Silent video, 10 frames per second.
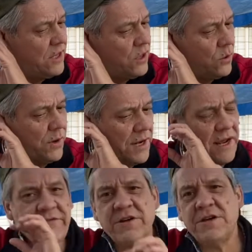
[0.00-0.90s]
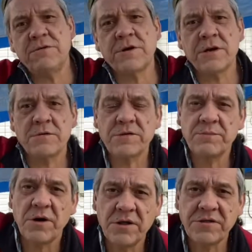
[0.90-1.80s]
Whenever you work with
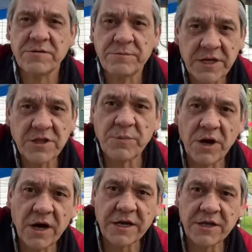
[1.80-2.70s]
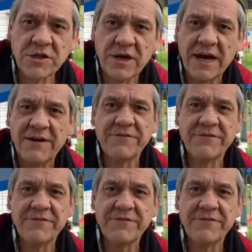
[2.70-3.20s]
balsam pitch pockets, you have to